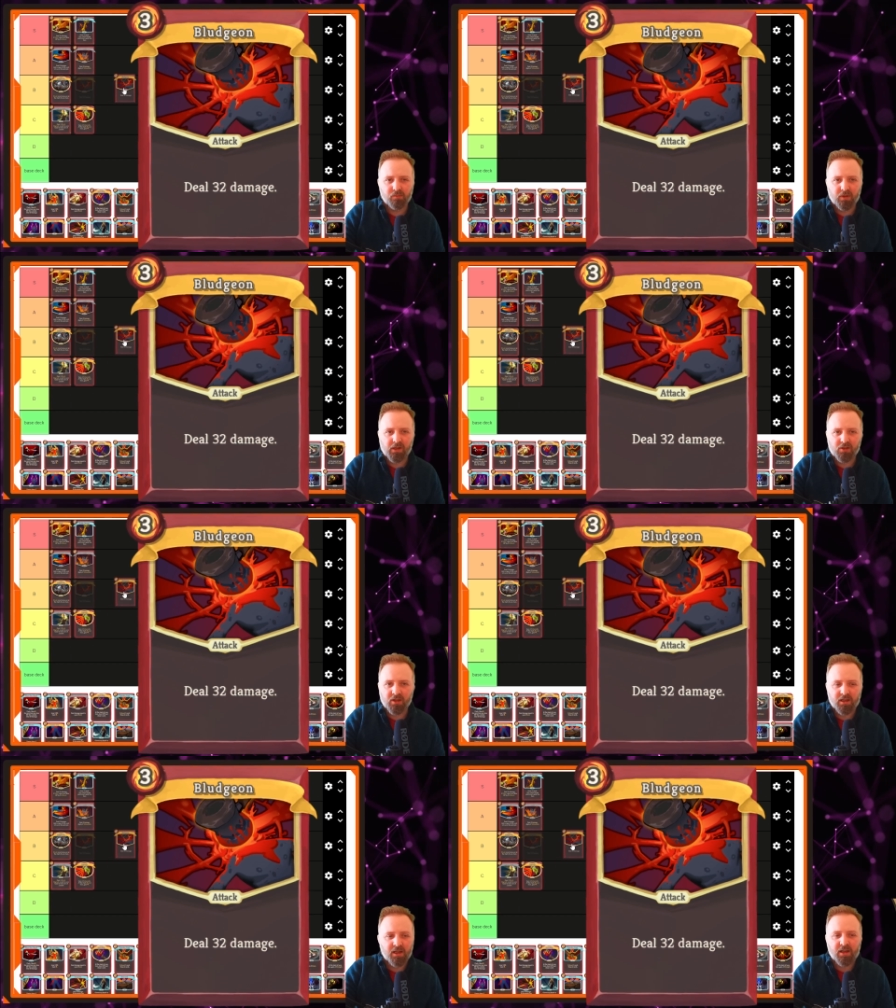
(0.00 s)
it's
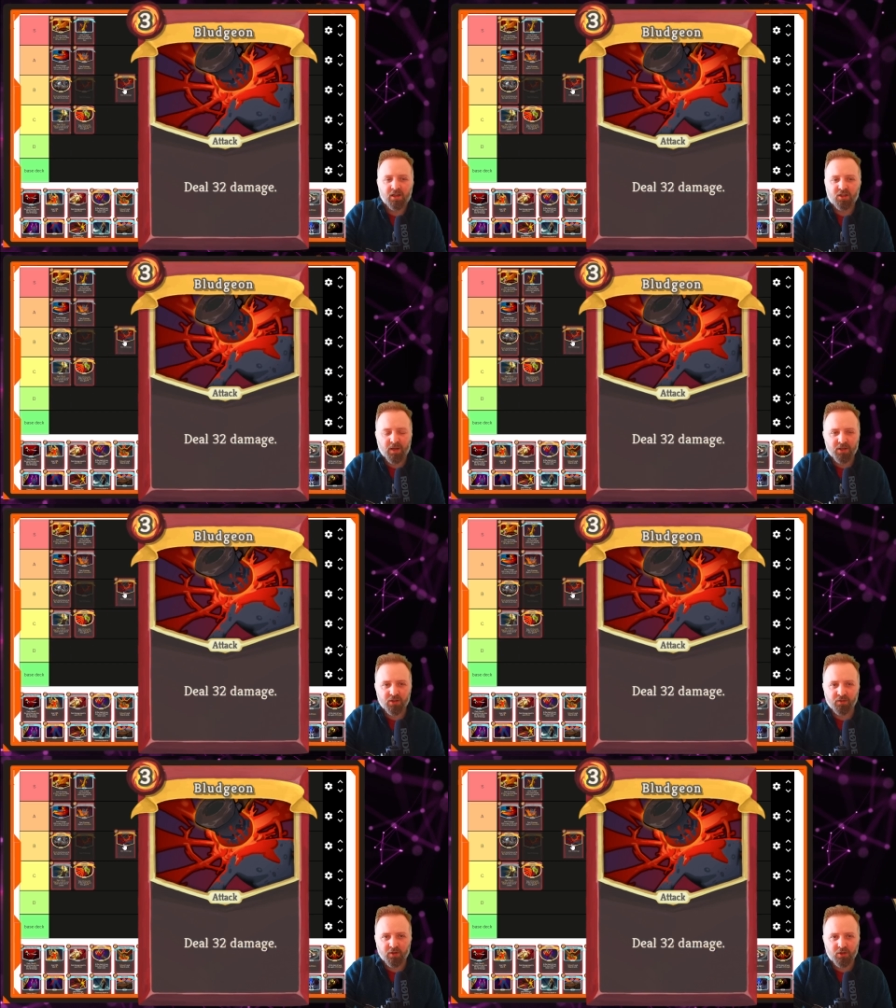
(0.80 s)
like an
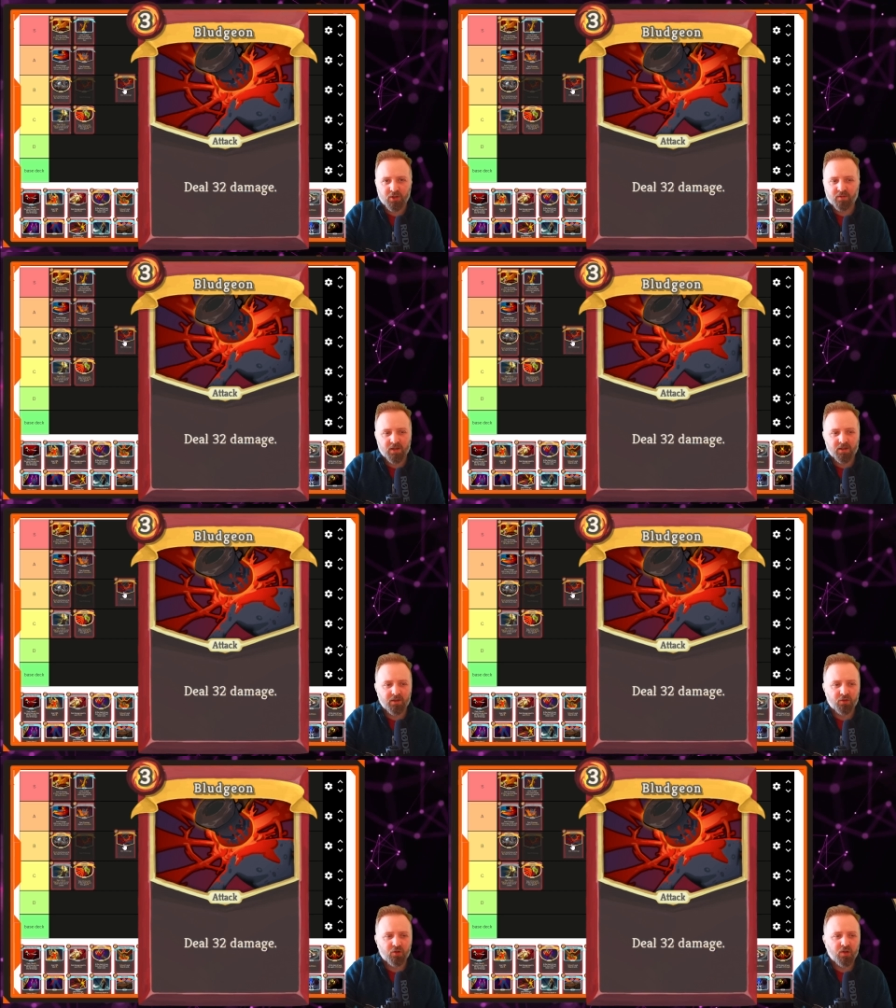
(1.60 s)
expensive version of
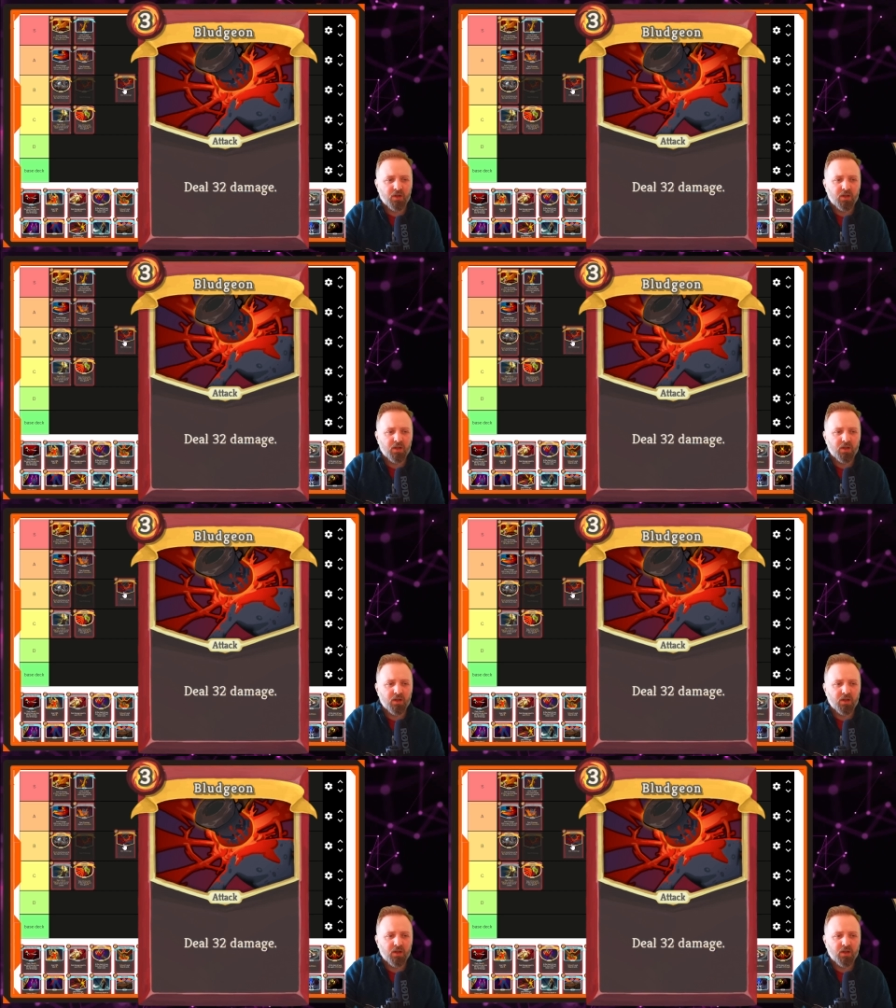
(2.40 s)
Carnage.